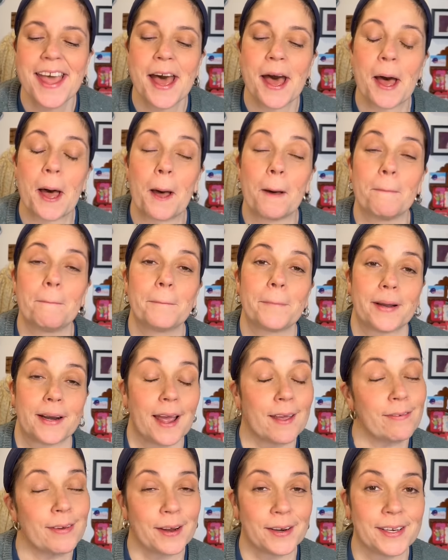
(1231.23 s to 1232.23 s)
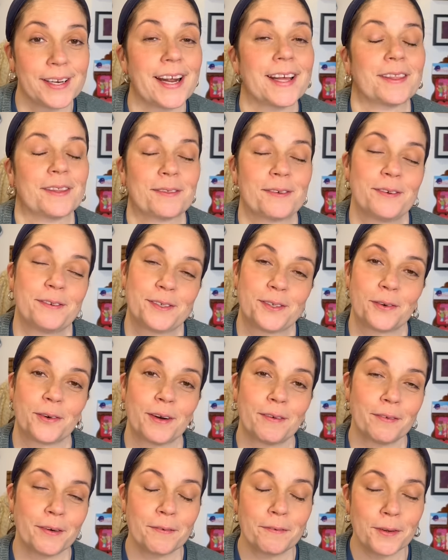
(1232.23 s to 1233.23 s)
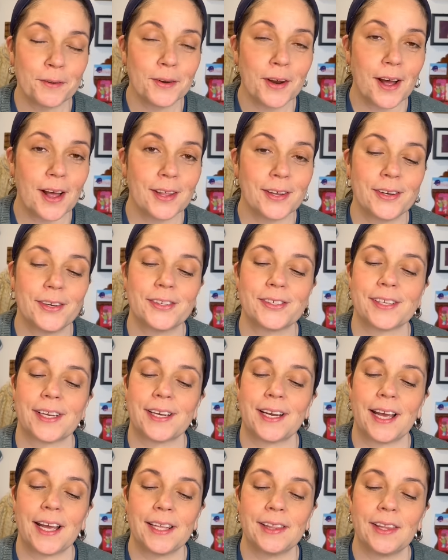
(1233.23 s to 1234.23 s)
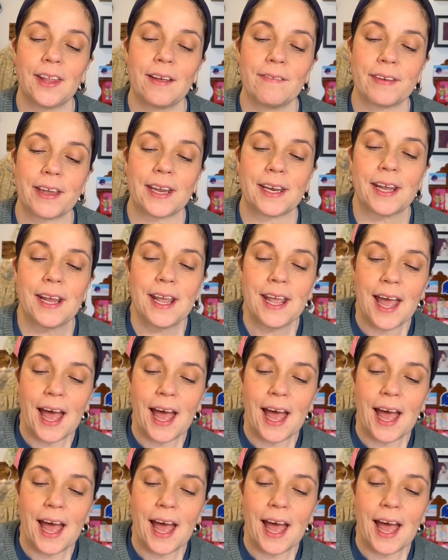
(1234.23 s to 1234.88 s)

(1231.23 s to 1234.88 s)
Um, but I found it at the thrift store for a few dollars and I love it.